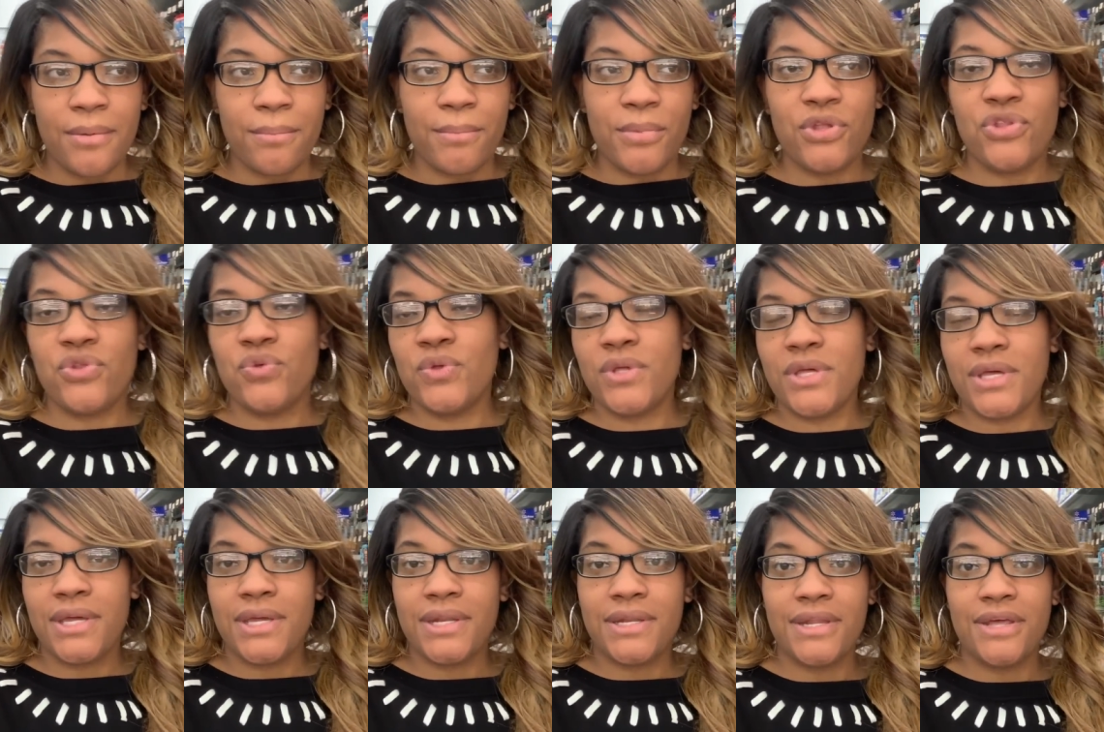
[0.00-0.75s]
but you
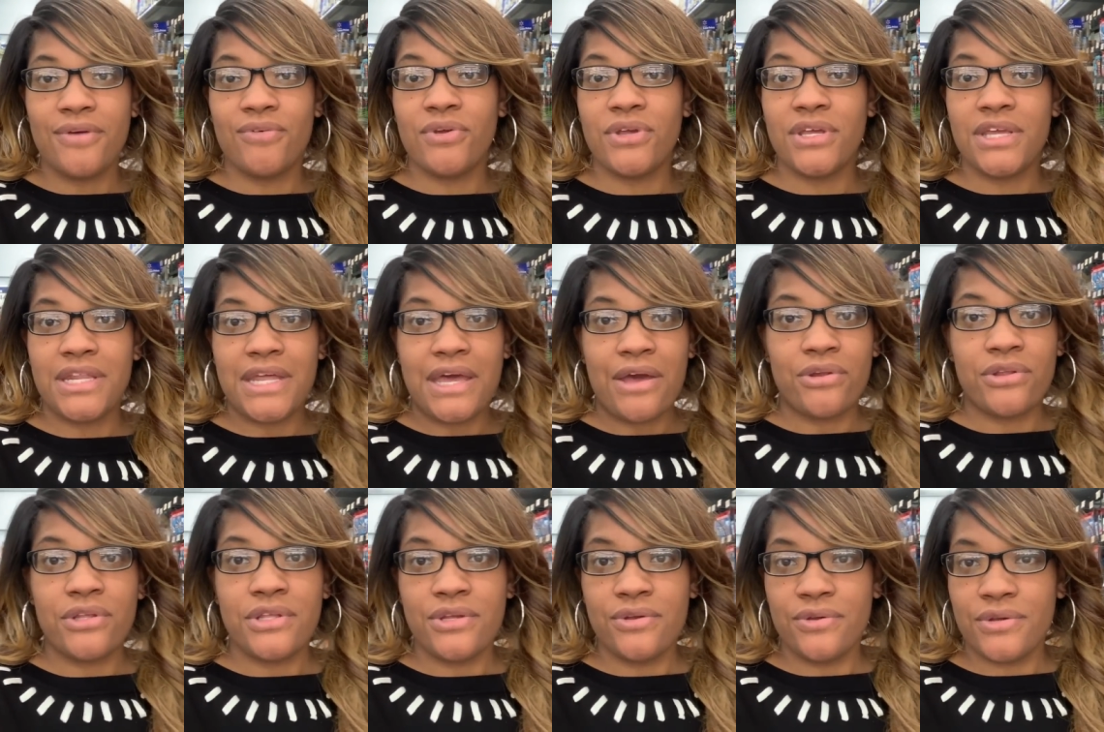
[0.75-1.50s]
can't never get
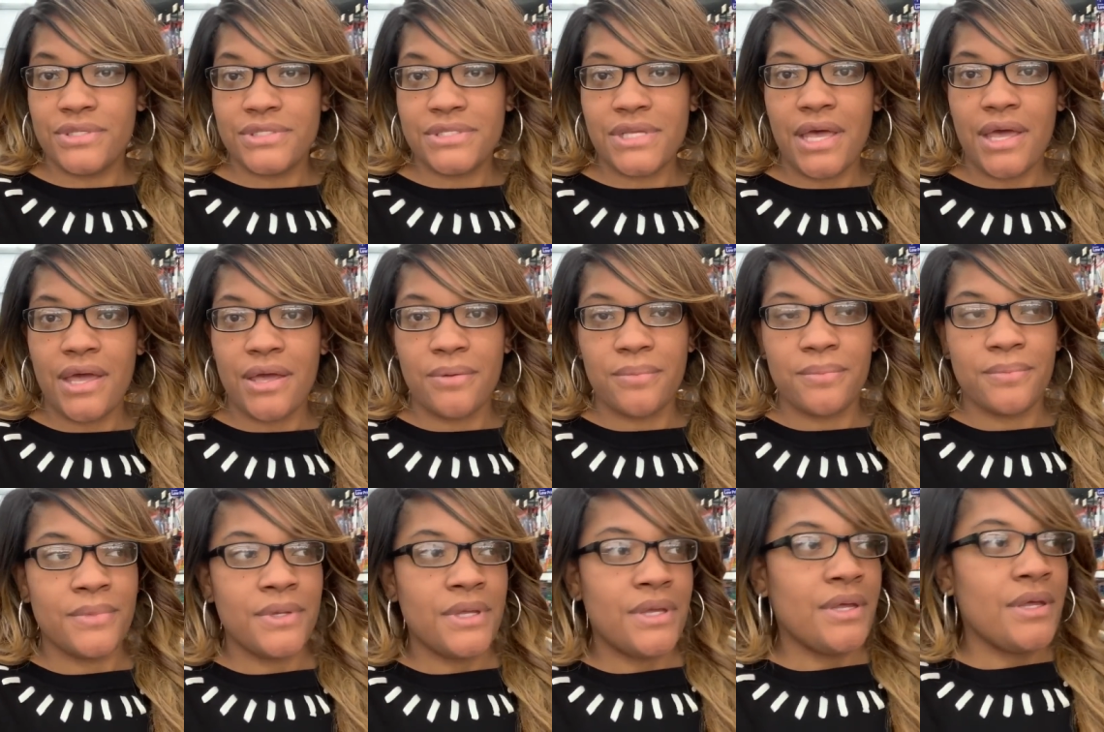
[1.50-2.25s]
out of here in time.
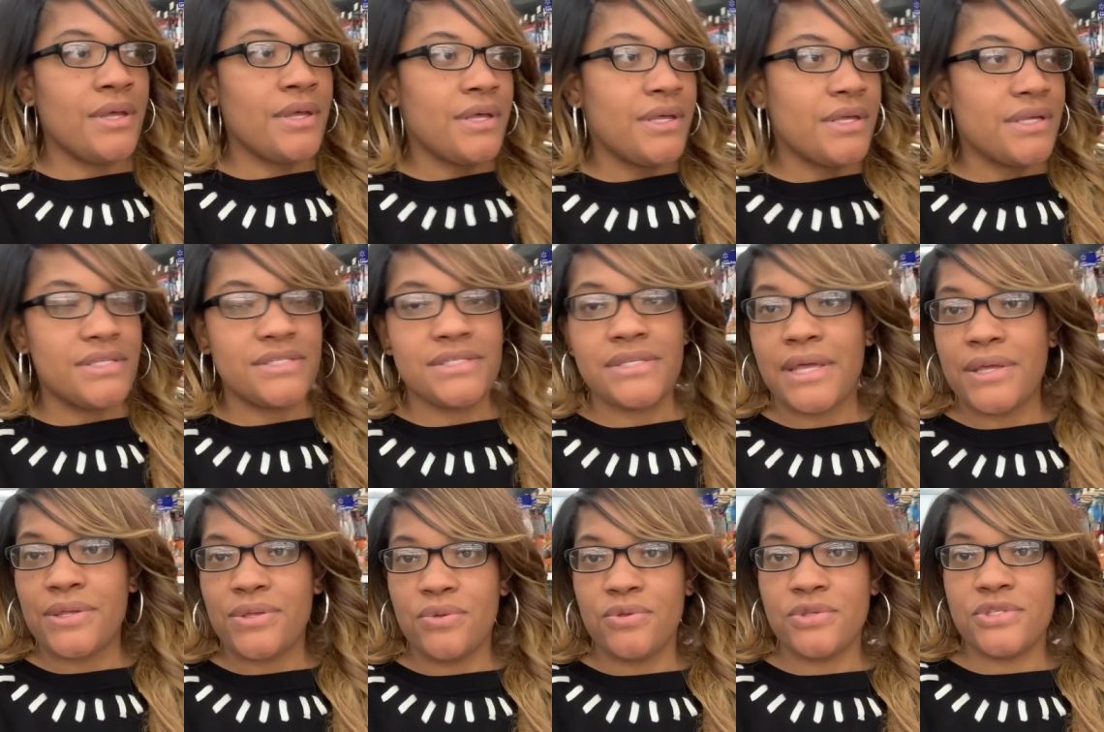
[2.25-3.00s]
It's
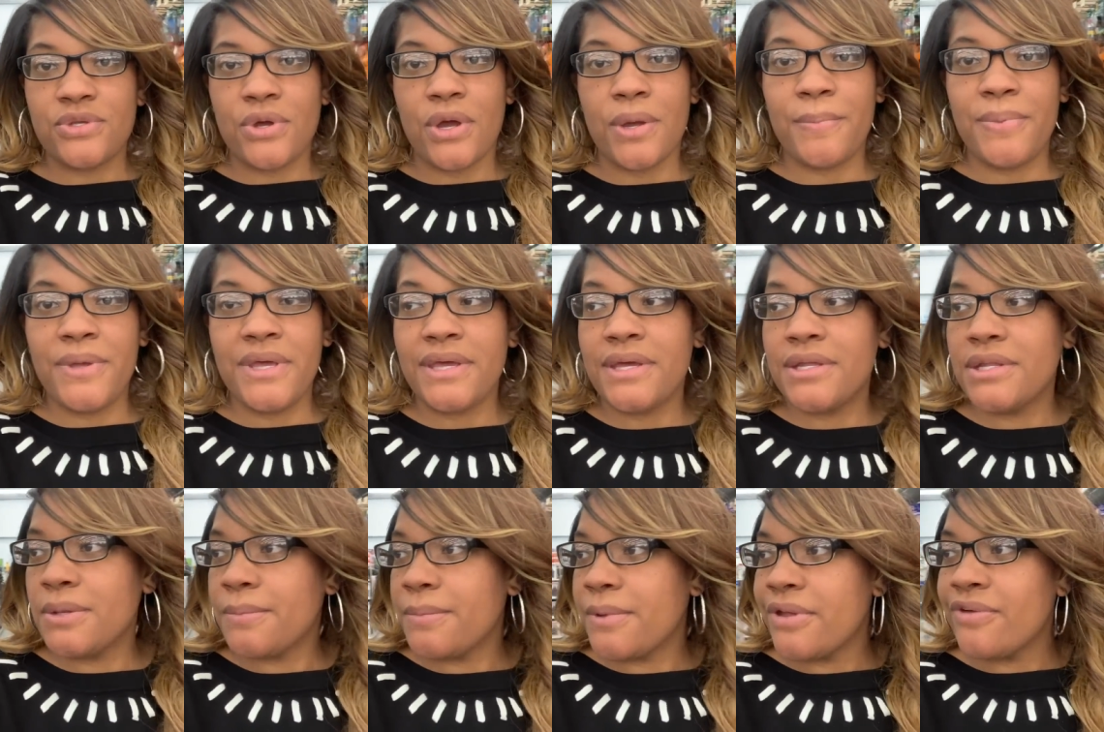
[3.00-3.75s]
like you start
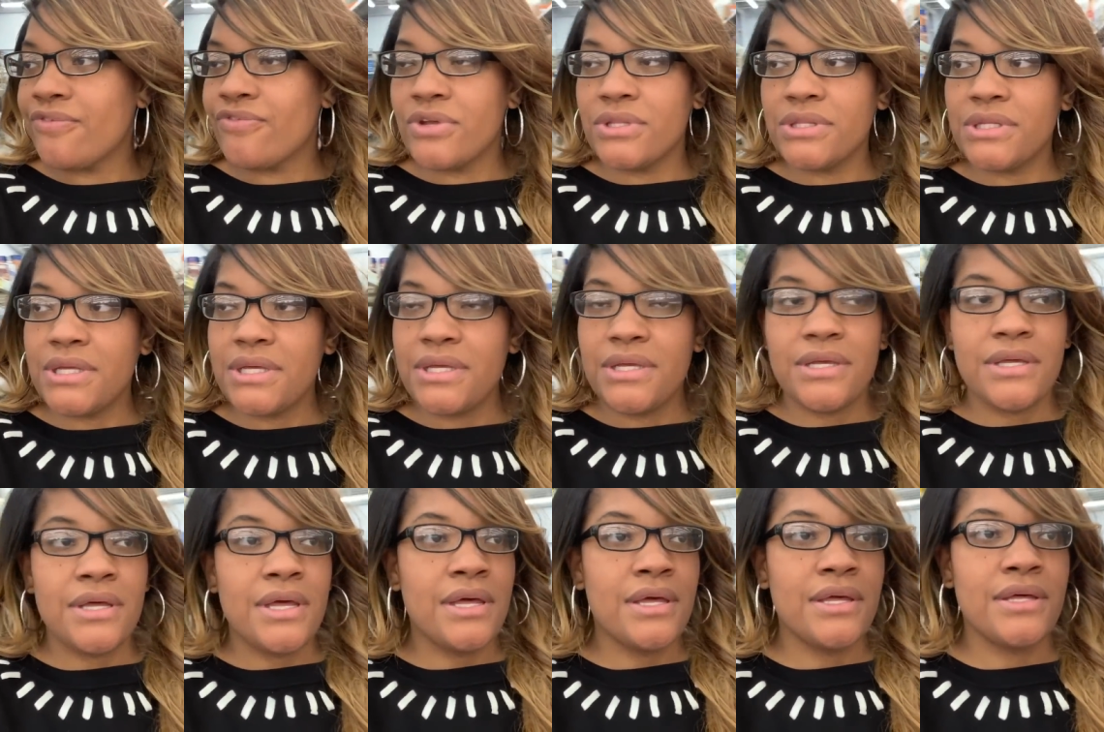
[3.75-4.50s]
picking up
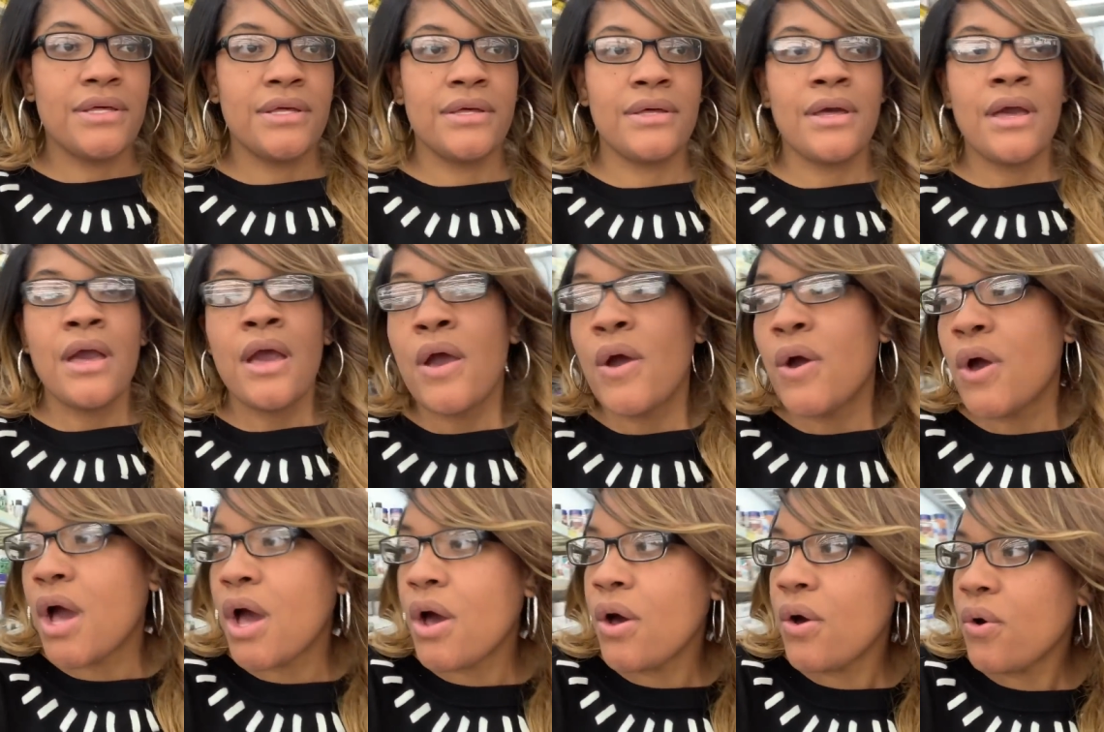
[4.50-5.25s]
everything.
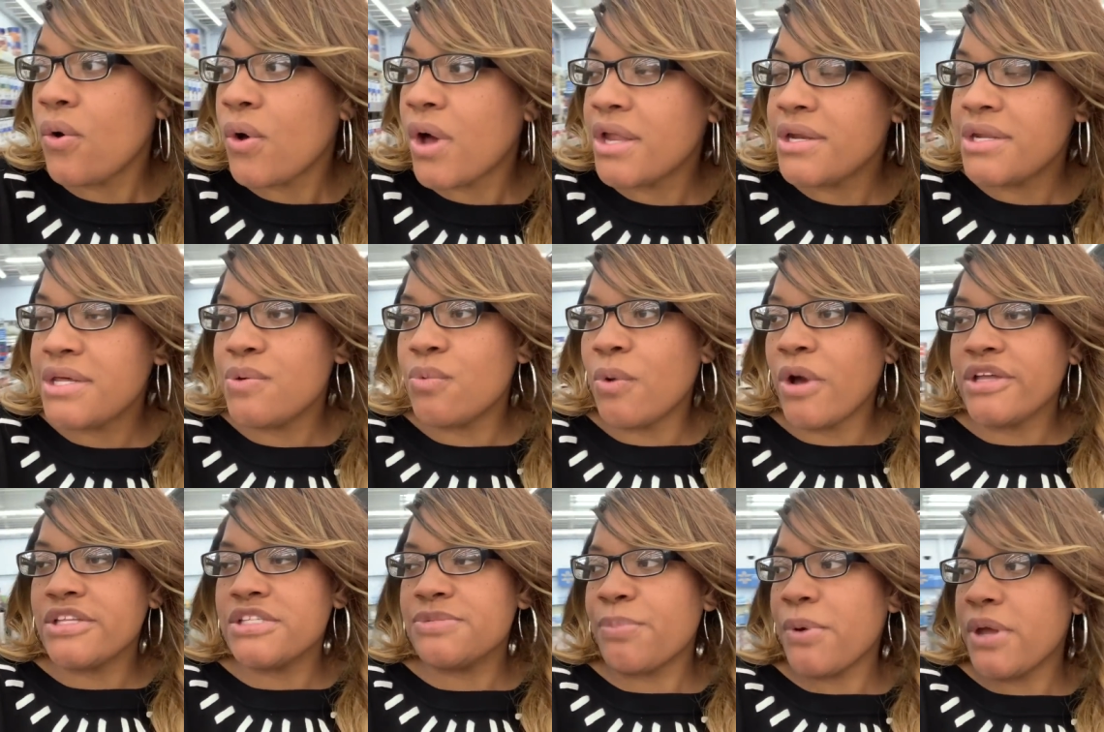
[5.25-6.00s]
Oh, I need
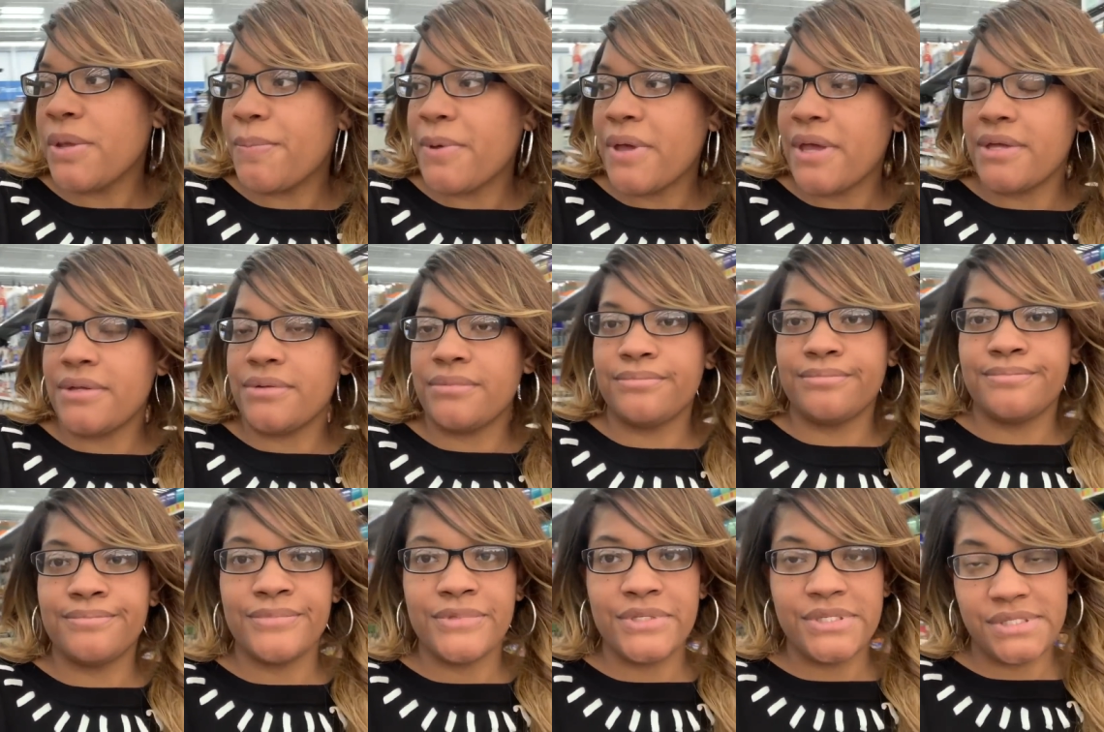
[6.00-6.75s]
white spray paint.
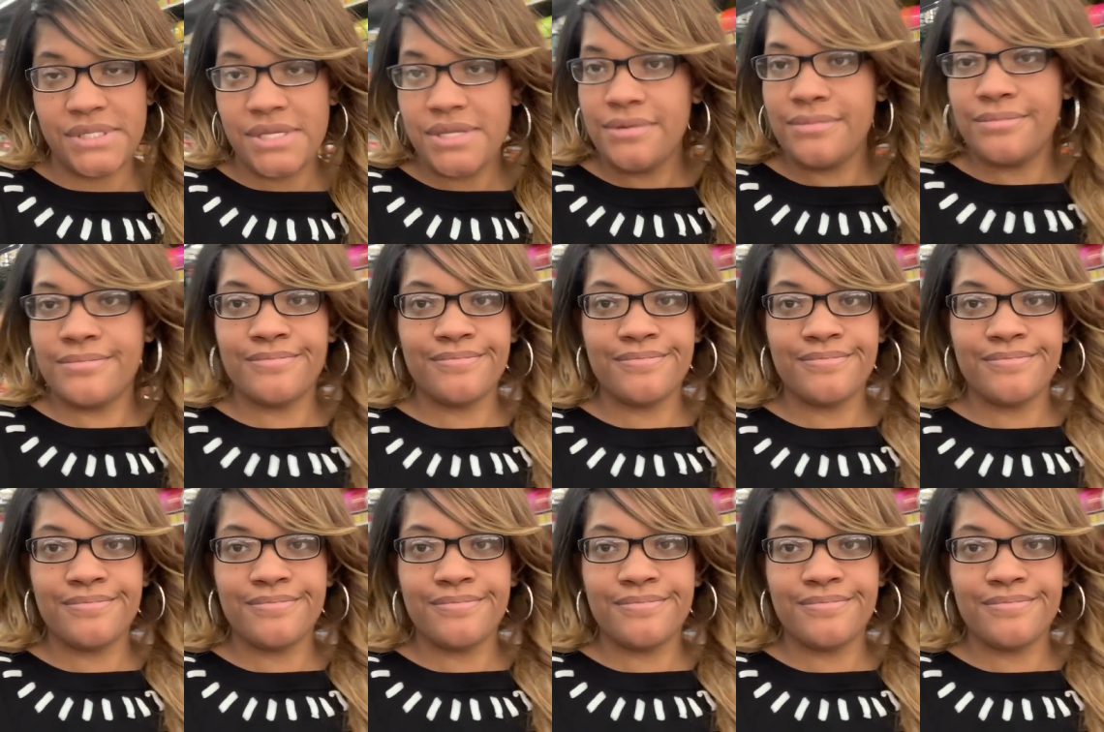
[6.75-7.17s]
See?